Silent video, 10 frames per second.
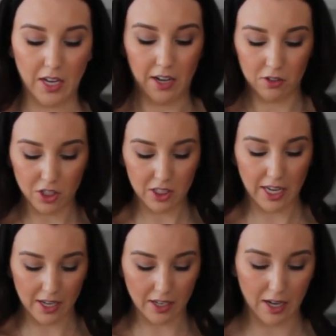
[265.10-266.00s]
And I'll just
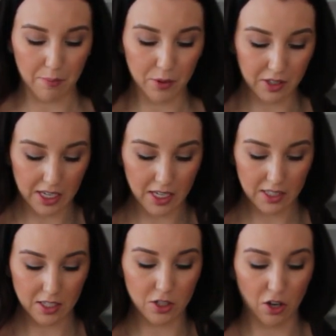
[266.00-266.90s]
take a couple of
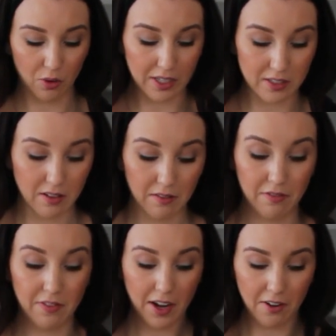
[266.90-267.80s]
kneads. This dough is
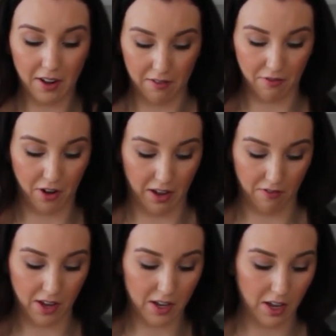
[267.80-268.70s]
very
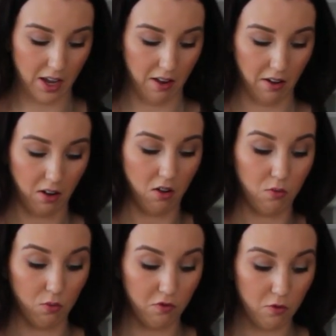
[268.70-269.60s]
forgiving
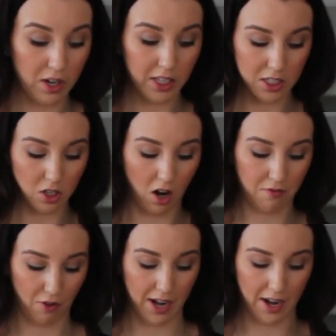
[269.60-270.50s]
and really
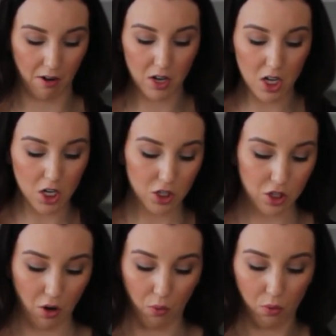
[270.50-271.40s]
soft right now.
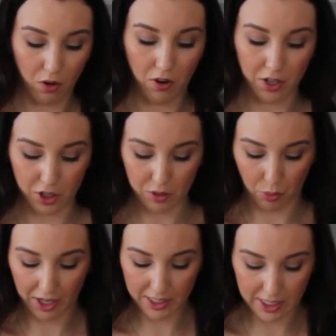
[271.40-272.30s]
So we're going to just
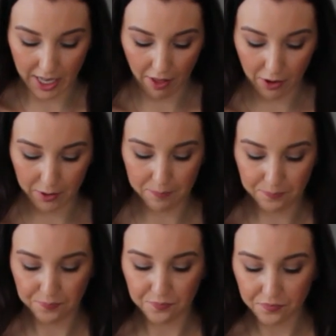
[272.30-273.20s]
bring it together
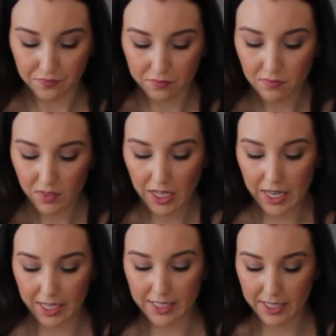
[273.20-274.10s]

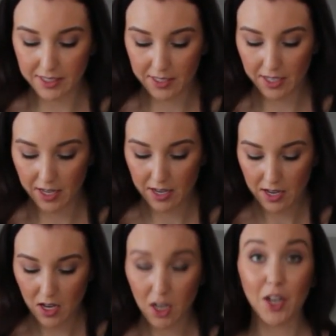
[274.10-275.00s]
in a disc.
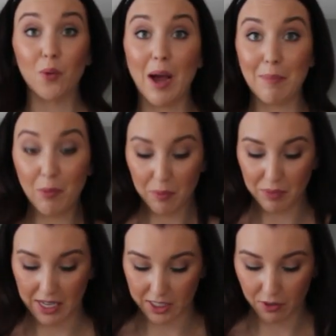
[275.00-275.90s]
You're going to wrap it with
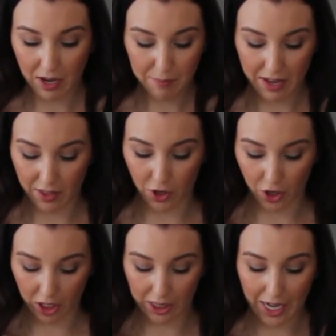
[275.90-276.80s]
plastic wrap, and then you're
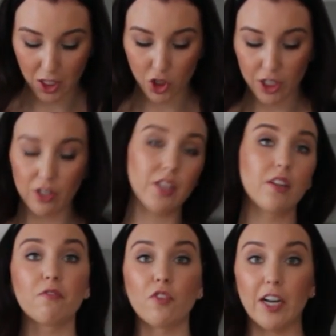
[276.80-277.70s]
going to let it chill in
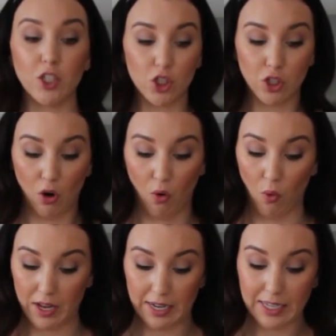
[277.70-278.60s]
the fridge.
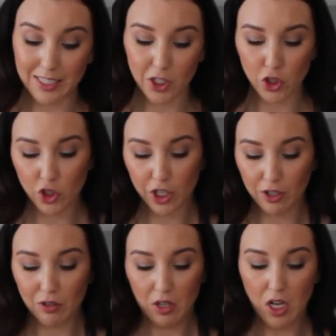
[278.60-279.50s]
So it needs to
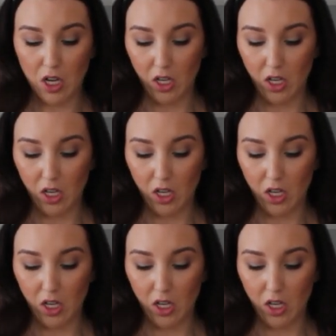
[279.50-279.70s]
chill